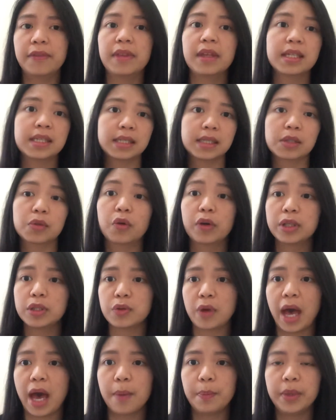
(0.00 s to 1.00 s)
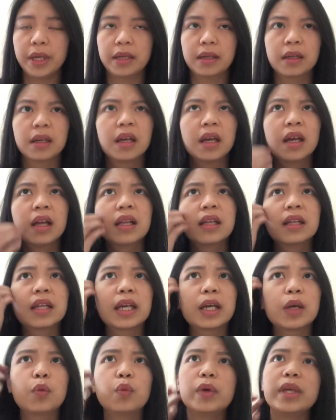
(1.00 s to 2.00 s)
this is going to happen
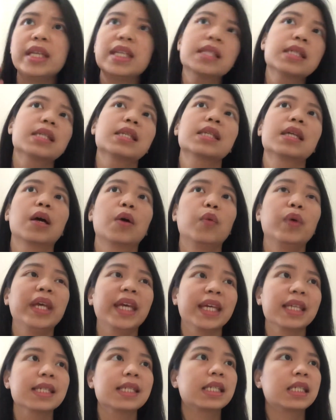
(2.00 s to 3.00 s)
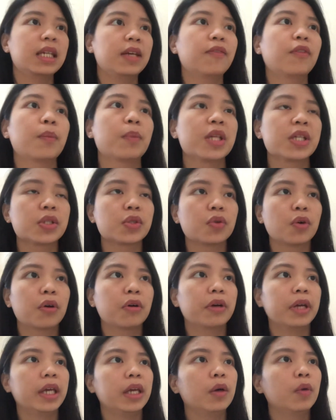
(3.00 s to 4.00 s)
like we we can see from the
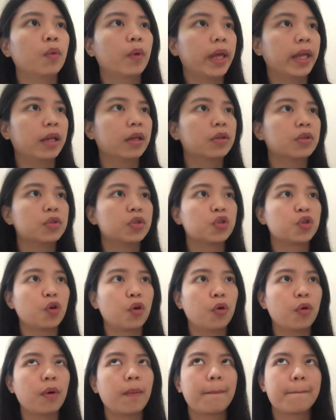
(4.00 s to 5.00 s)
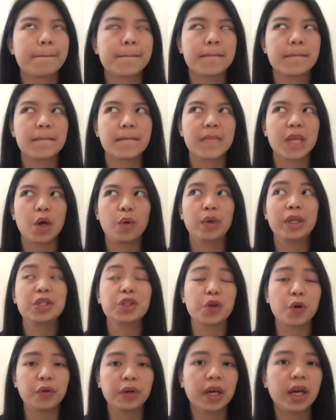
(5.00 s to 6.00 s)
story when jo when
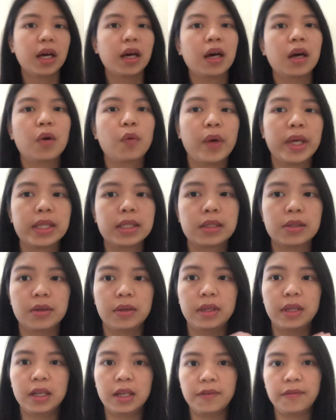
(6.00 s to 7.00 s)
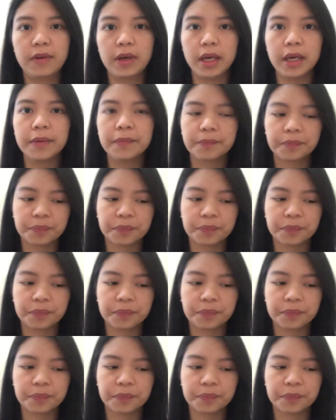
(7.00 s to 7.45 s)
jonah went to nineveh